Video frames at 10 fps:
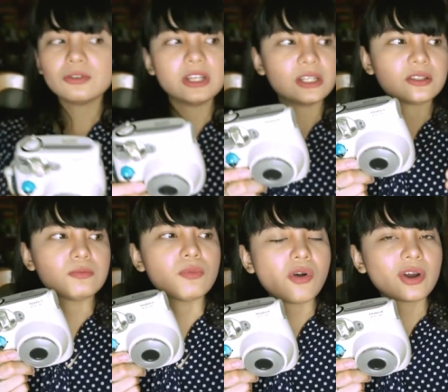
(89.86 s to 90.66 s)
it's
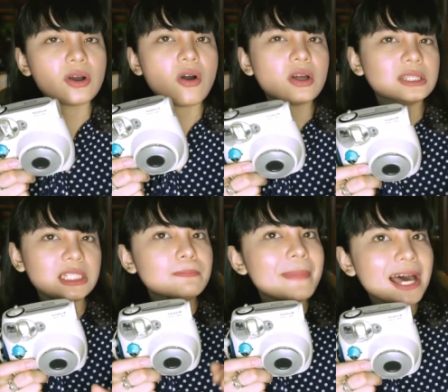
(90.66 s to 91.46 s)
more on
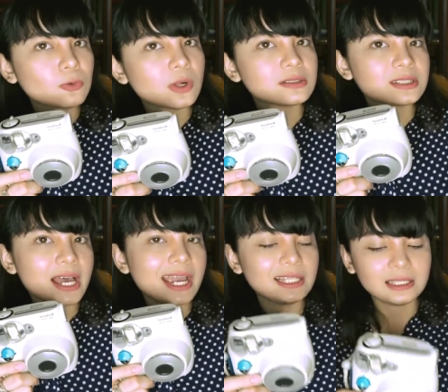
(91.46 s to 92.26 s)
the manual
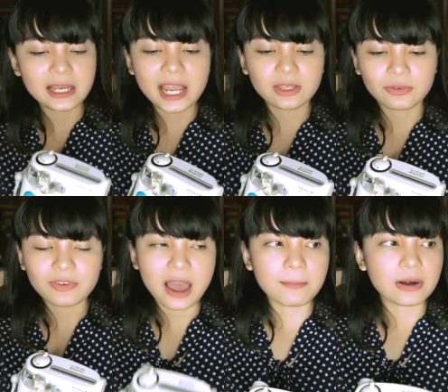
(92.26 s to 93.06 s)
side kind of
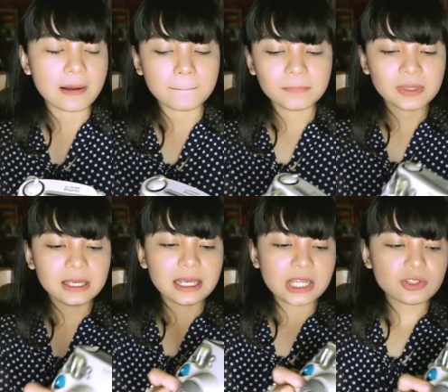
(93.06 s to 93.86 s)
camera.
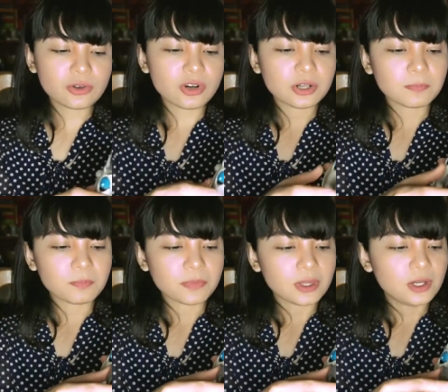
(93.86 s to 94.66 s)
In short,
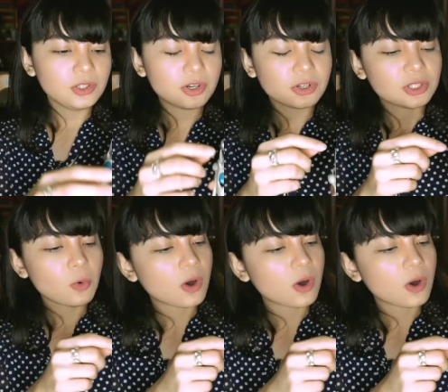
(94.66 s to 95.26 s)
you're the